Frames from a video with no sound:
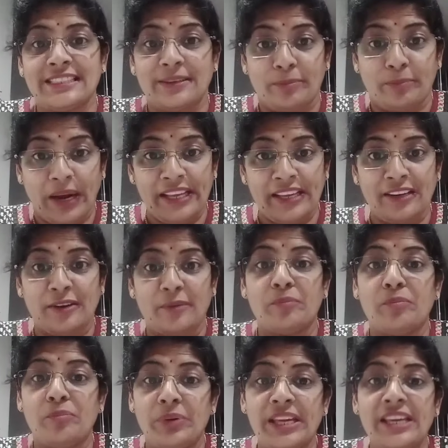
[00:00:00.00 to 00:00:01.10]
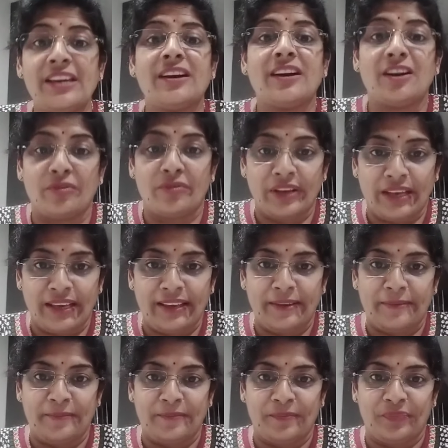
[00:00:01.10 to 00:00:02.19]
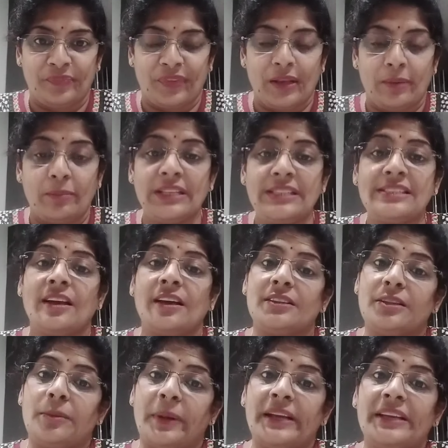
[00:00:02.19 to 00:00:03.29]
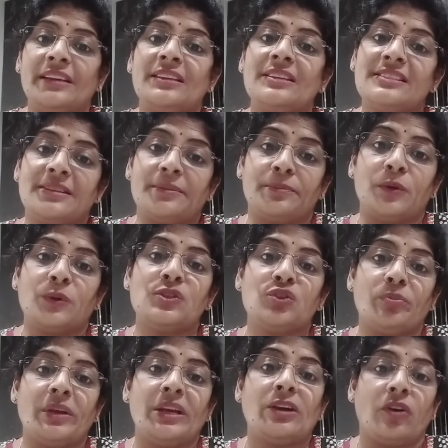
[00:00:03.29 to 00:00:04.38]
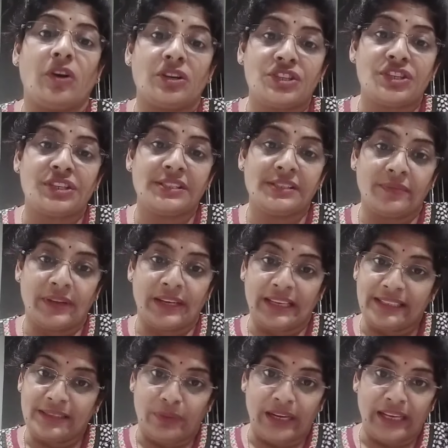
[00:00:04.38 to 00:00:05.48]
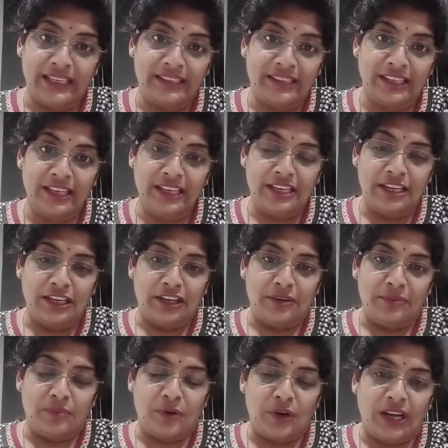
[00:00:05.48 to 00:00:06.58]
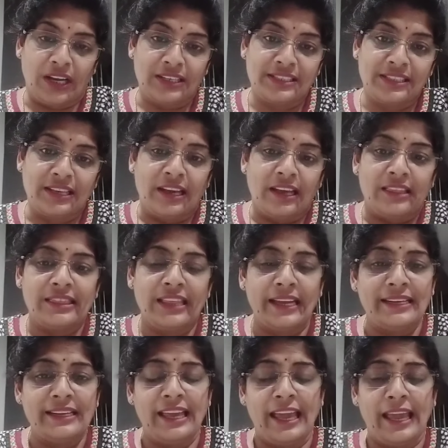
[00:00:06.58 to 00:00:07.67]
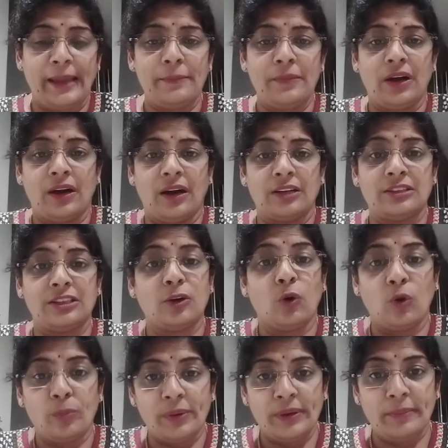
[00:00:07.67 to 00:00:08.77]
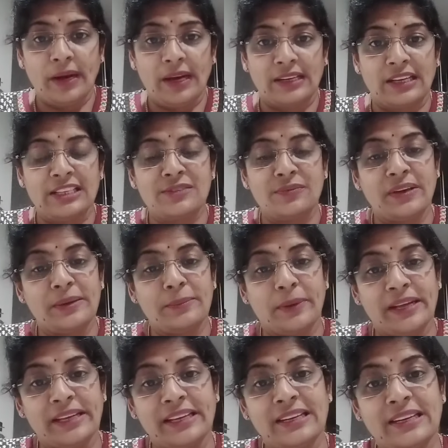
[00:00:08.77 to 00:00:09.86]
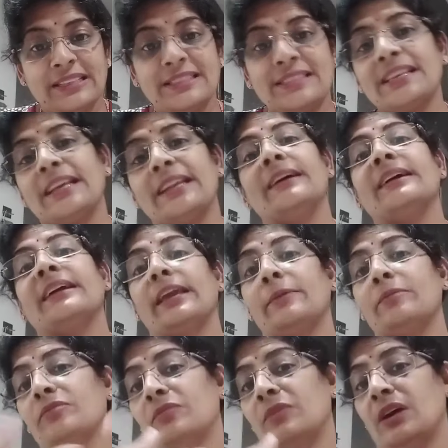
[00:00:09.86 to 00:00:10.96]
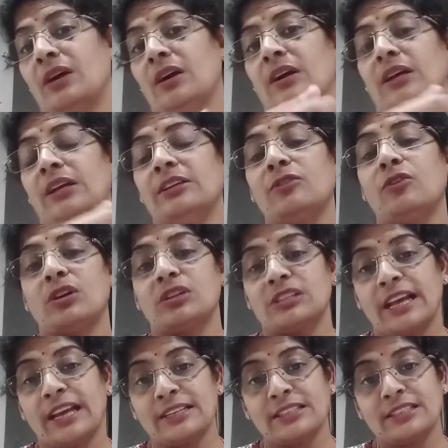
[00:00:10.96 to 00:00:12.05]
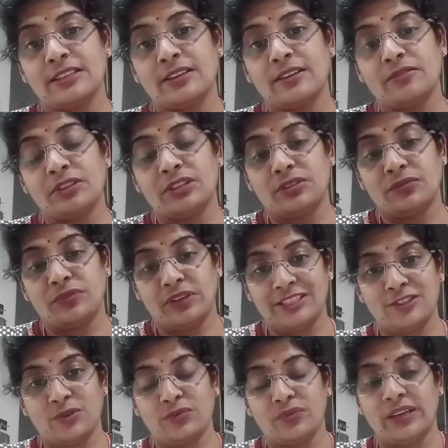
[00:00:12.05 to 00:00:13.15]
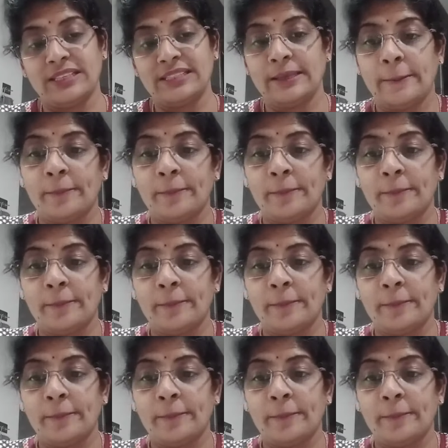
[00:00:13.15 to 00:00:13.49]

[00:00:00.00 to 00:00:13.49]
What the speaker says: buyer be aware. Means the buyer is supposed to be cautious when he is buying the products. Then came the open markets where buyer and seller came in contact with face to face.